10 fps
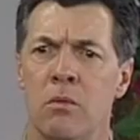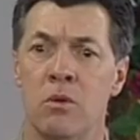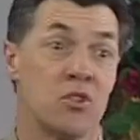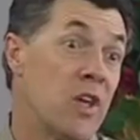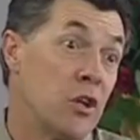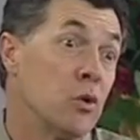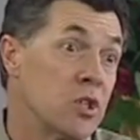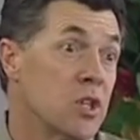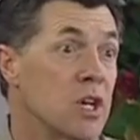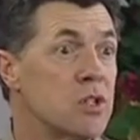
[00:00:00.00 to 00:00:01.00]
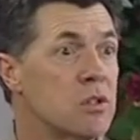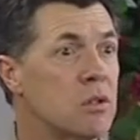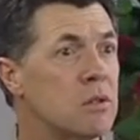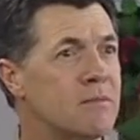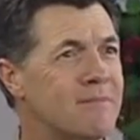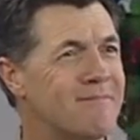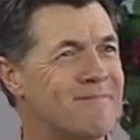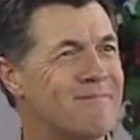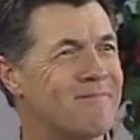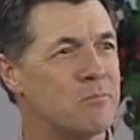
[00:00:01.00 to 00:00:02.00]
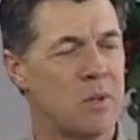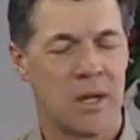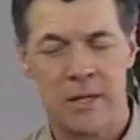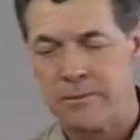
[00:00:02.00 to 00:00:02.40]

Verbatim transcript: which they do exist, but, uh,